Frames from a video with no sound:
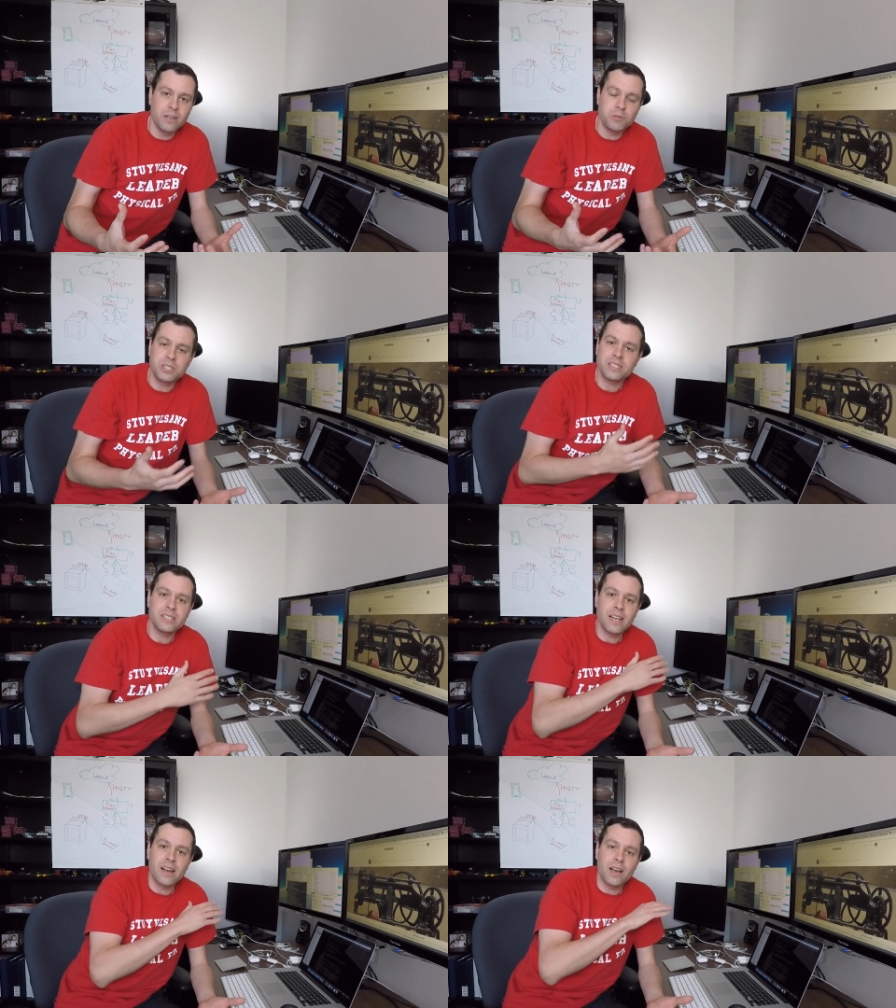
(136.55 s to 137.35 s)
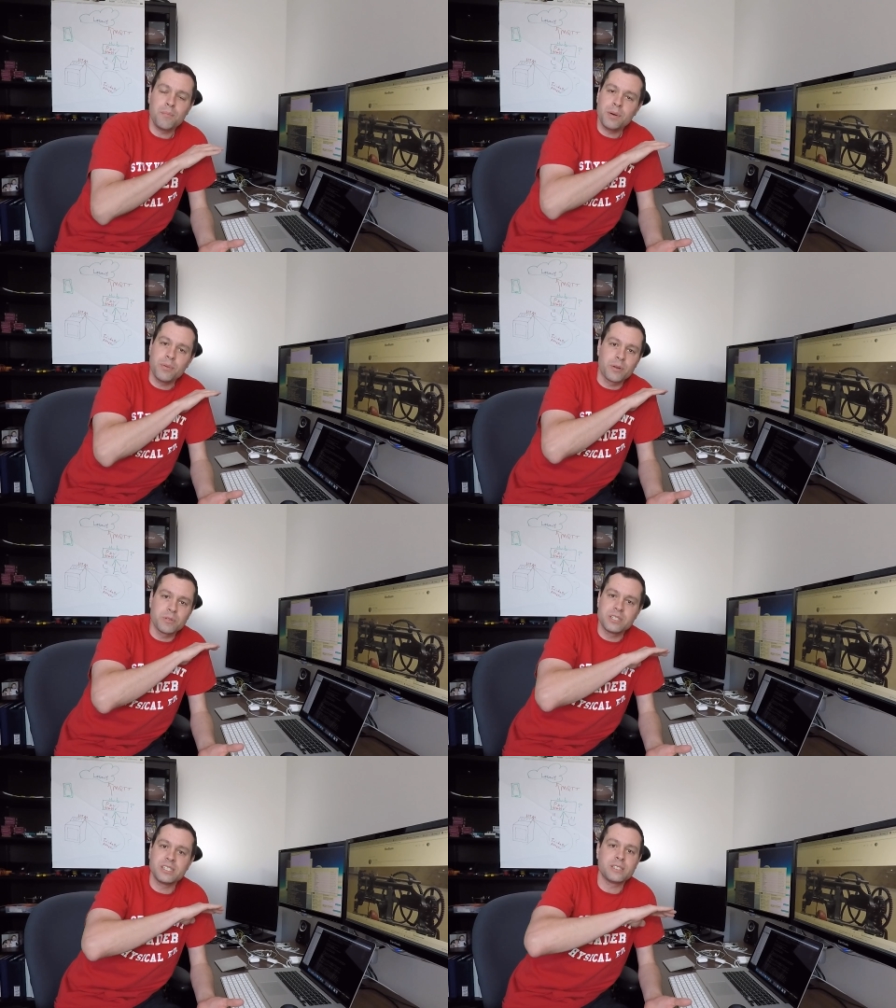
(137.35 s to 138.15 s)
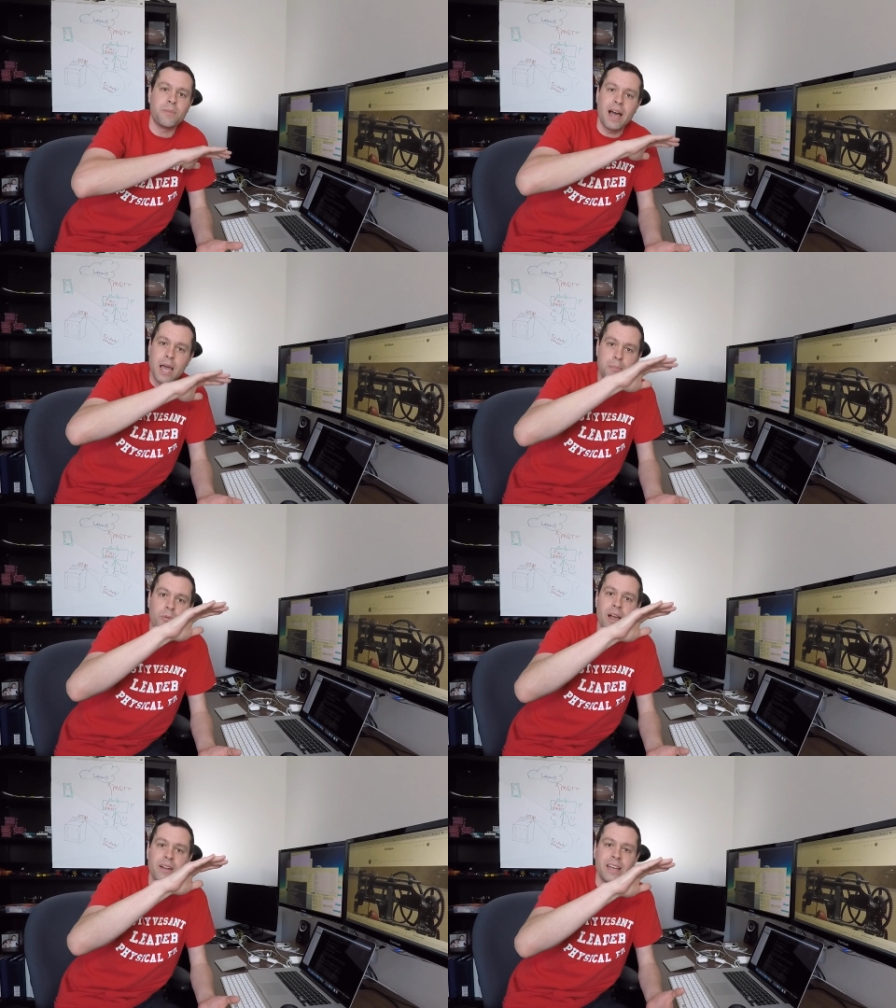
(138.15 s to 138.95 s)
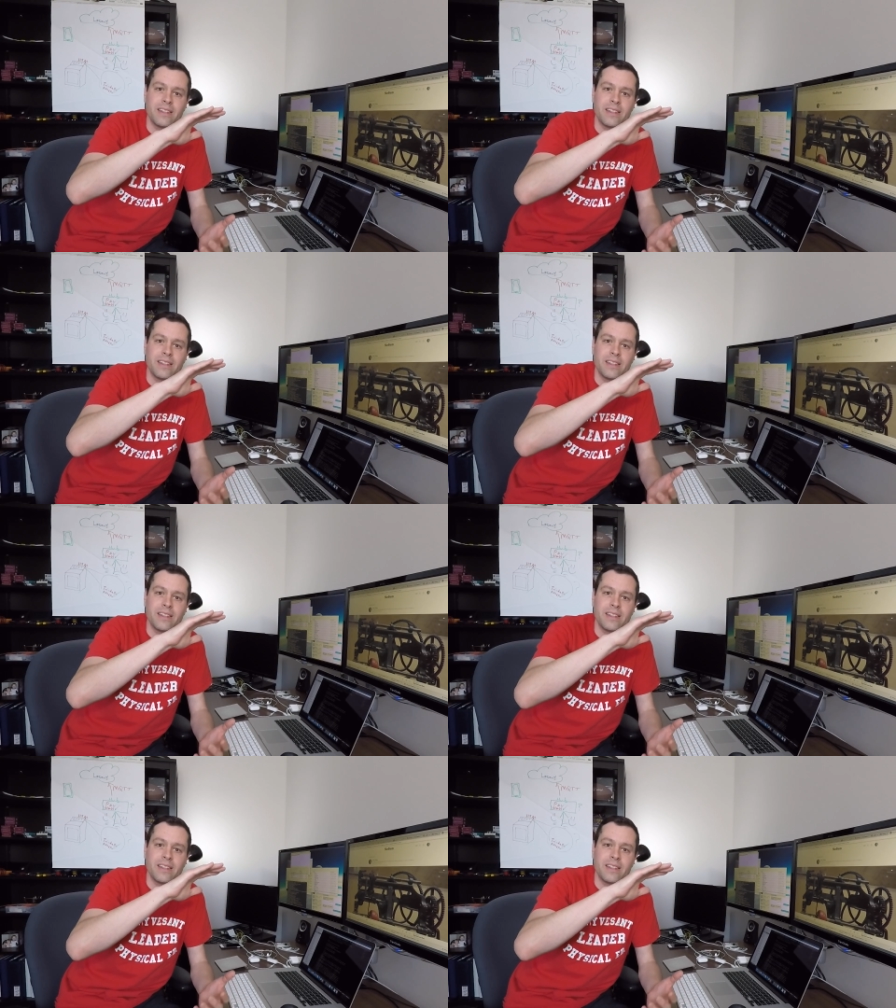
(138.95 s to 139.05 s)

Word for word: It was just the dot com bubble. There was just some hype around it.